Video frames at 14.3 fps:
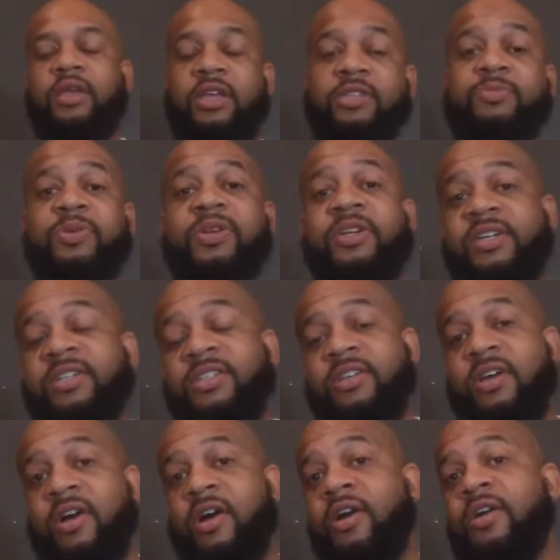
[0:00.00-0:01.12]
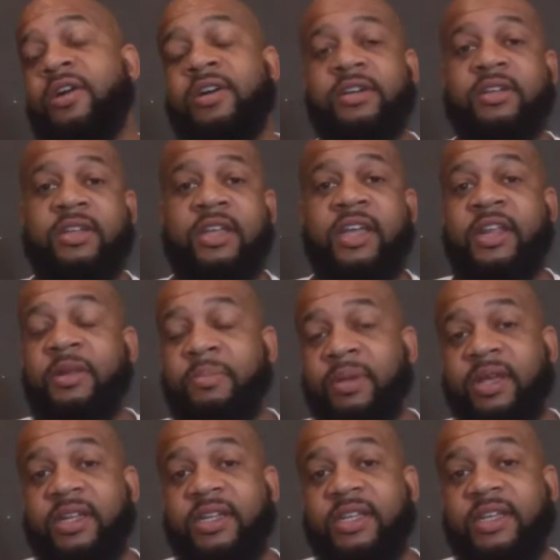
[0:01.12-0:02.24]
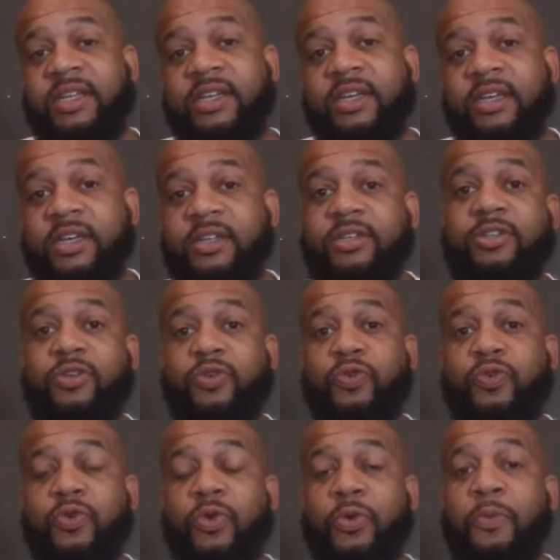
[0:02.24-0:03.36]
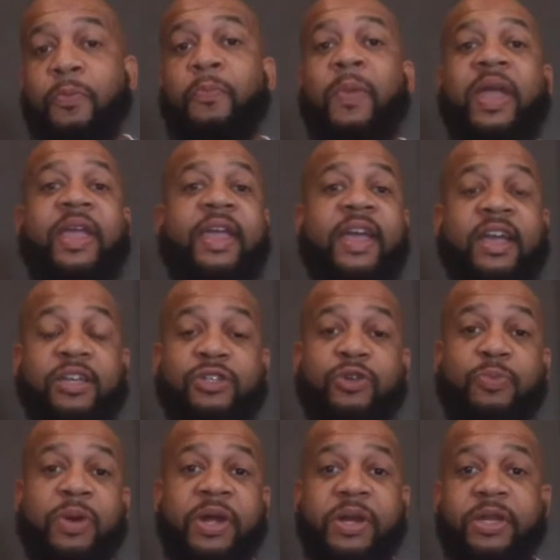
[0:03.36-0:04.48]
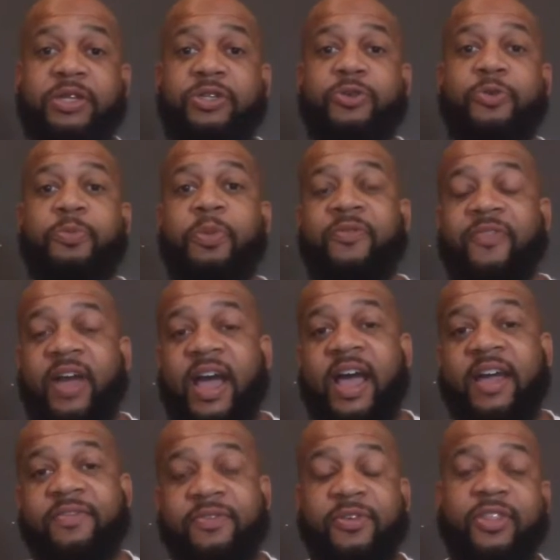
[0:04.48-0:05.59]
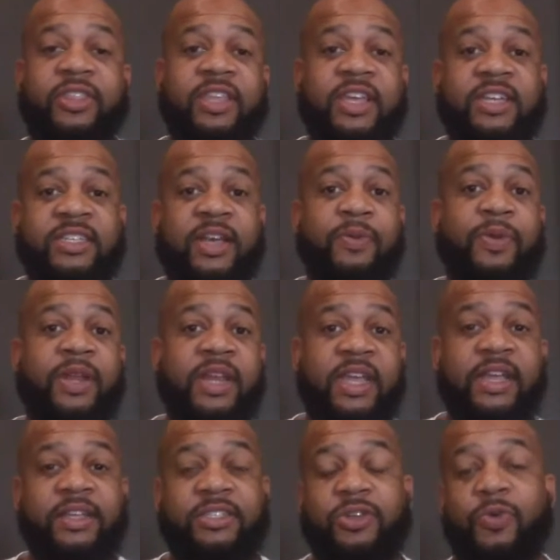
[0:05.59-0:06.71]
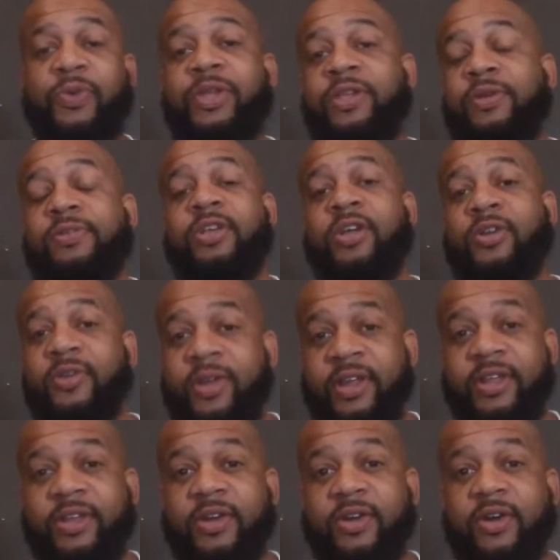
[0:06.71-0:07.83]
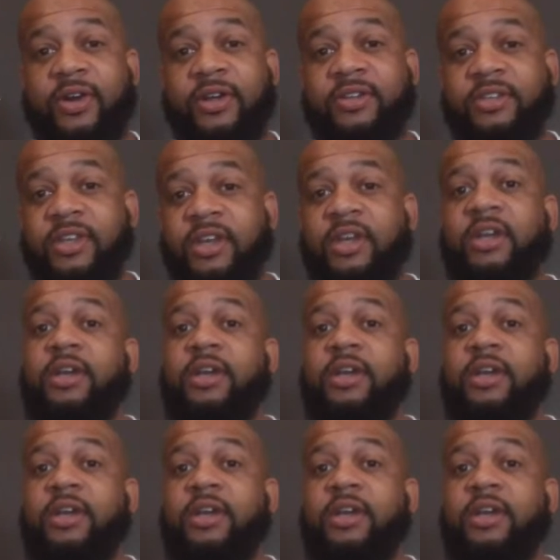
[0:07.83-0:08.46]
is because our inability to make extra money to provide for the things that we need. So we use our credit cards